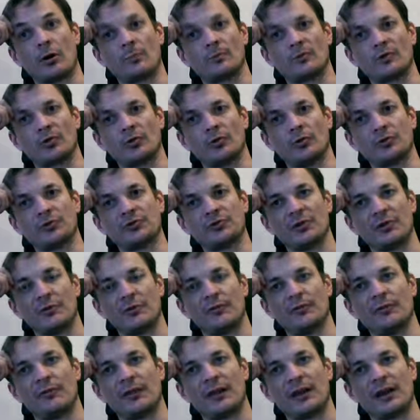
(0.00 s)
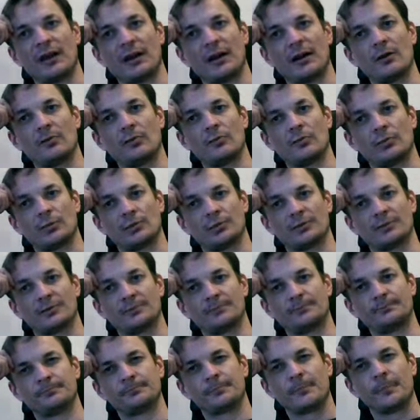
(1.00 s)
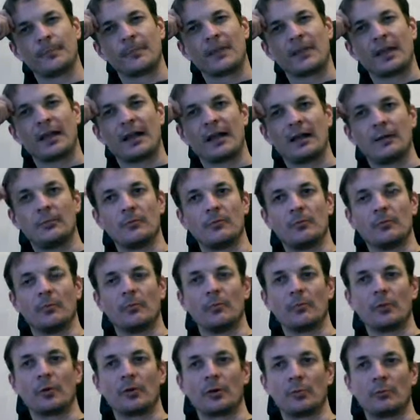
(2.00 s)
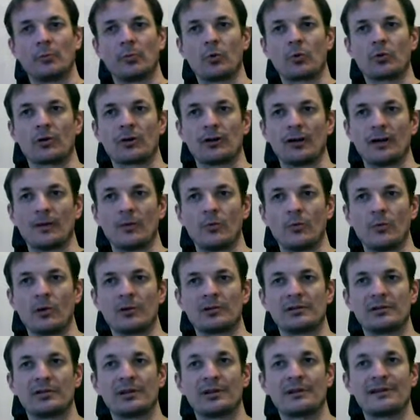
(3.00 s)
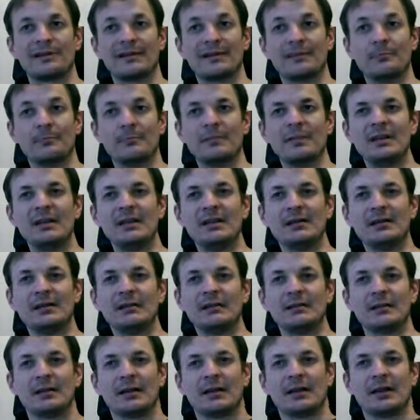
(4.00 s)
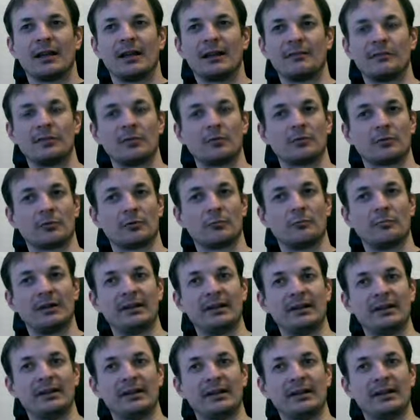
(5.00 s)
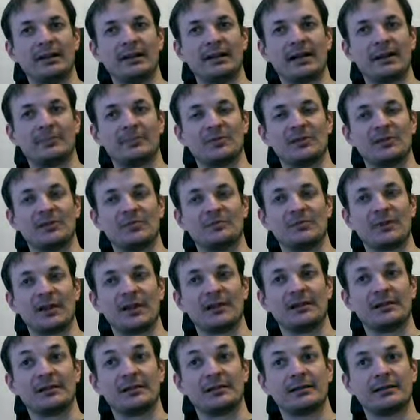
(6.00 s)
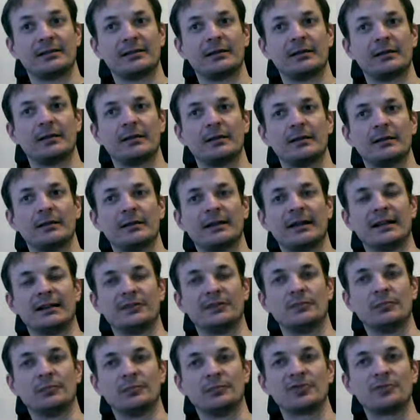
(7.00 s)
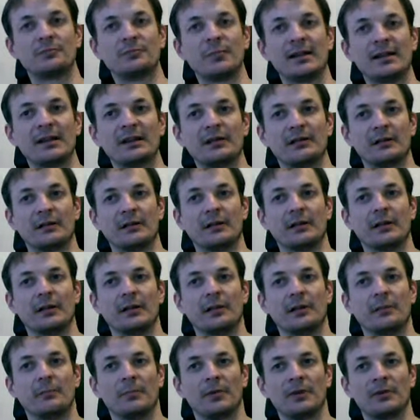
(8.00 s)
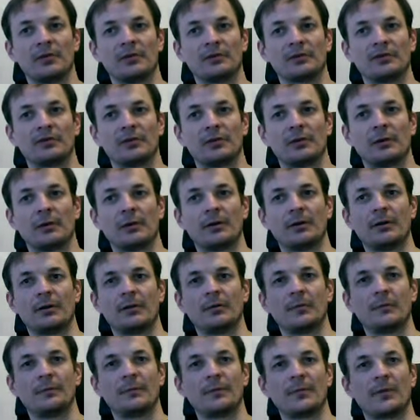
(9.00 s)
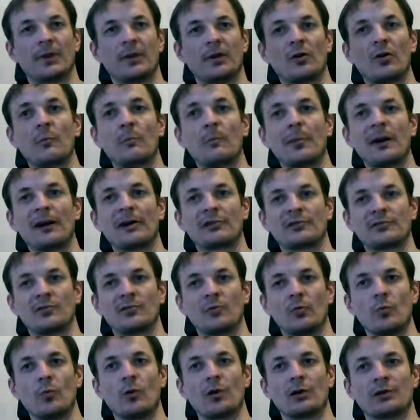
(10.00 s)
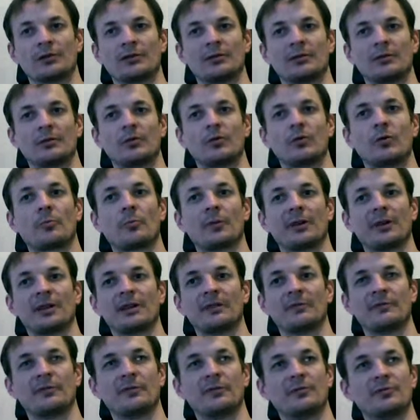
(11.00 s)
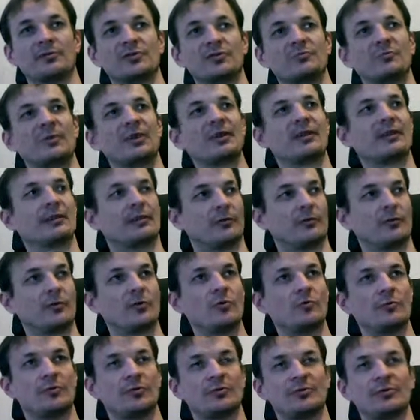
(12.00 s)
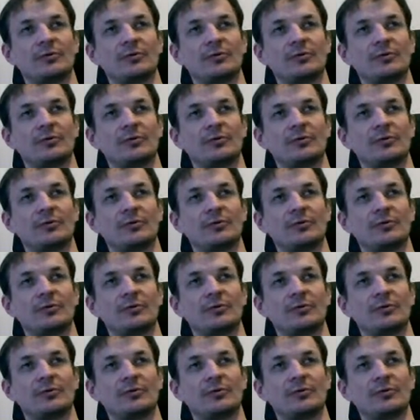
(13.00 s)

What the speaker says: arms also fly outwards? And more importantly, what does it mean if you're completely empty space that you spin? Because you compare to what? Normally, if you spin in a room, you